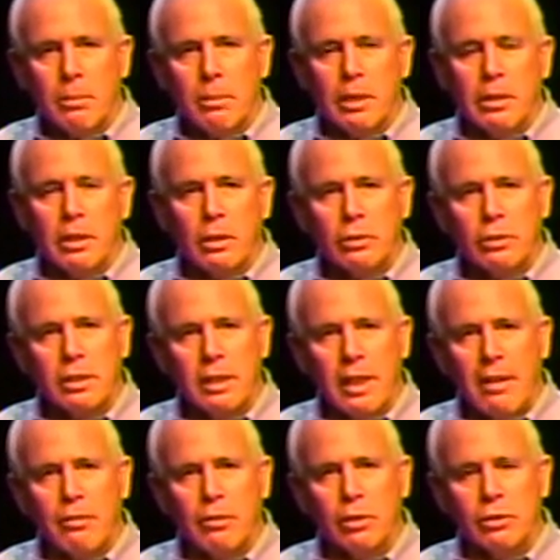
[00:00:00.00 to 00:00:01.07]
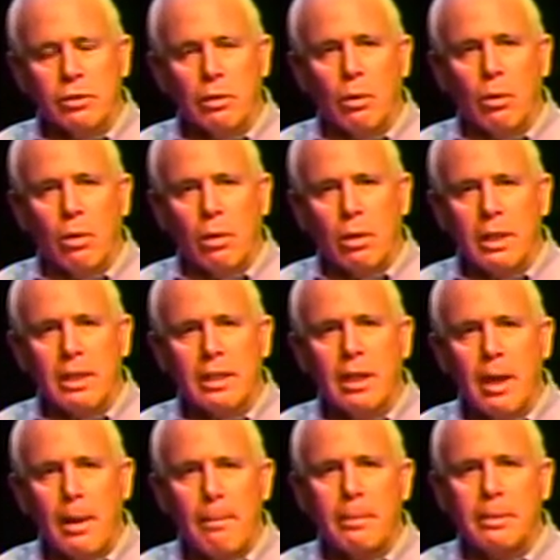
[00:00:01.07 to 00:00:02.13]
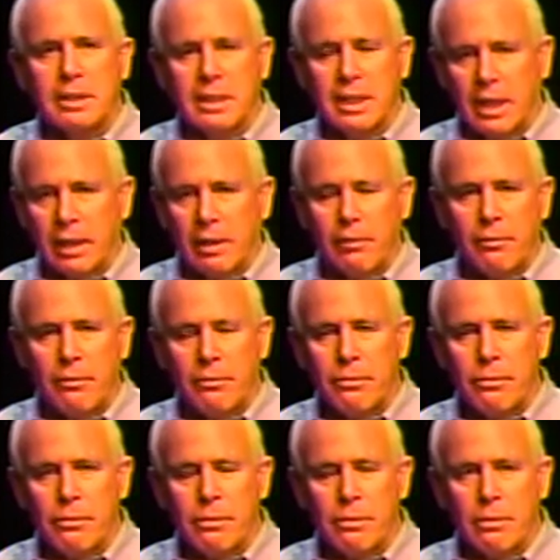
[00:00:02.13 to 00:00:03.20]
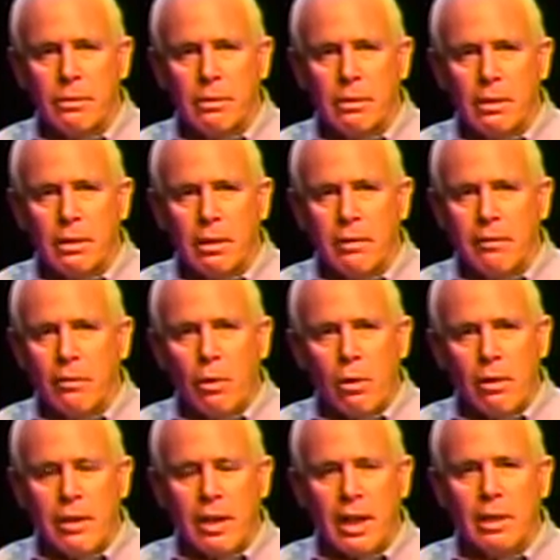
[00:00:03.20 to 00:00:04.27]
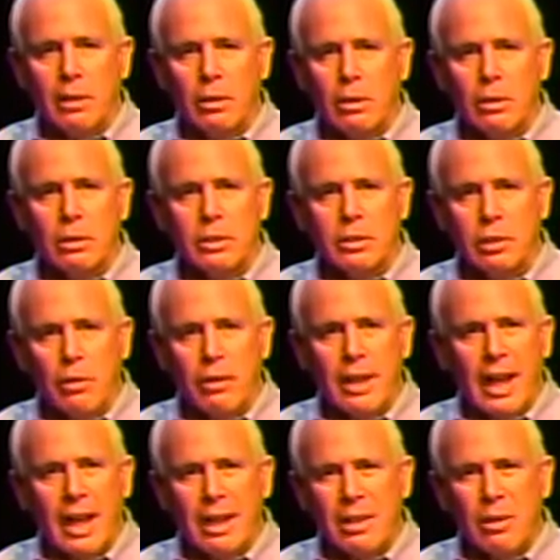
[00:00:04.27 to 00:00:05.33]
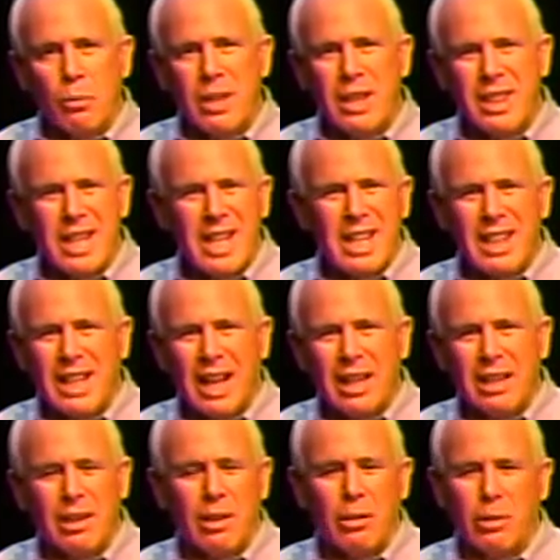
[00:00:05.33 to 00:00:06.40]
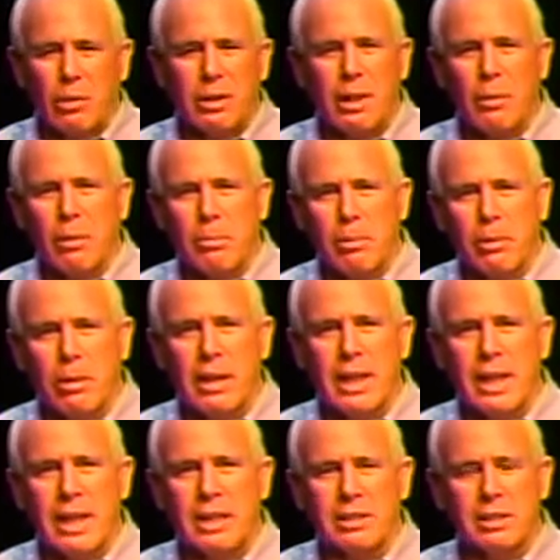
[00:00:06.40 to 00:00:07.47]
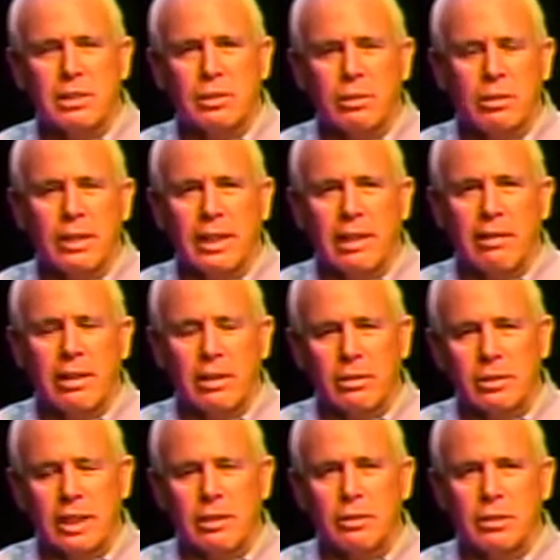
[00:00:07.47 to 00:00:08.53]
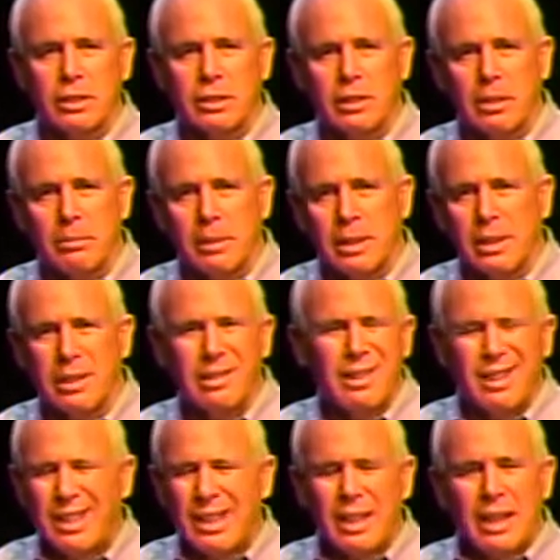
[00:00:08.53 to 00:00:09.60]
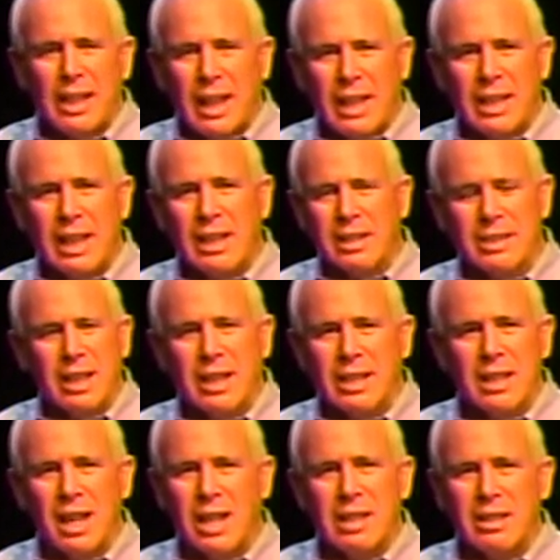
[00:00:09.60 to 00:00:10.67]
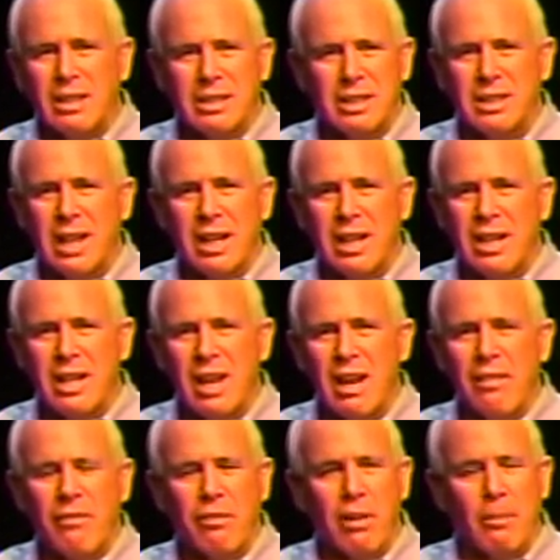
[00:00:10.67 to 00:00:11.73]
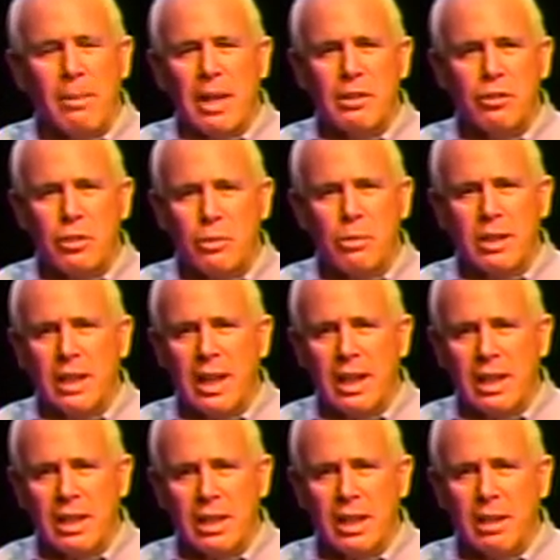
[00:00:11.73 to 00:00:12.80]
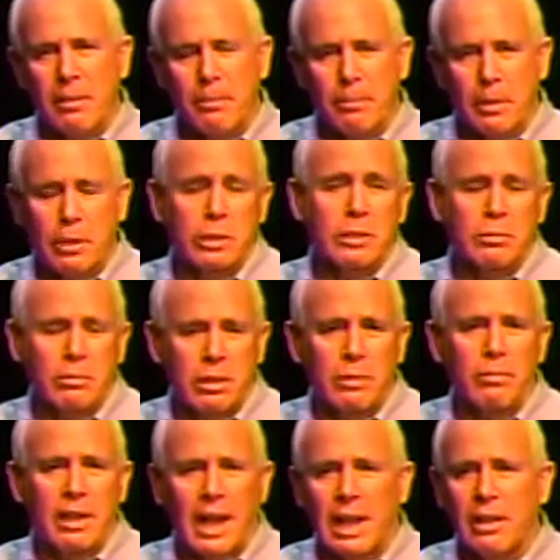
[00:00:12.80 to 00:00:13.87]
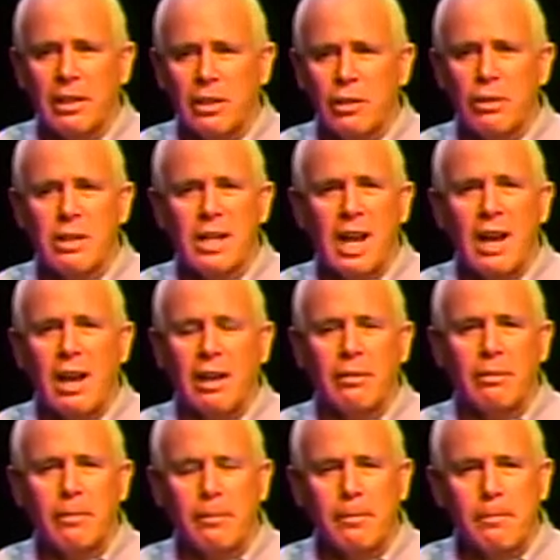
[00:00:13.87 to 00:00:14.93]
But those levels are all encompassing of all that I learned, so that we think that, okay, we put our hands in a certain area and those energies come in, and then it's not enough, or I'm not doing anything, because in reality you're not,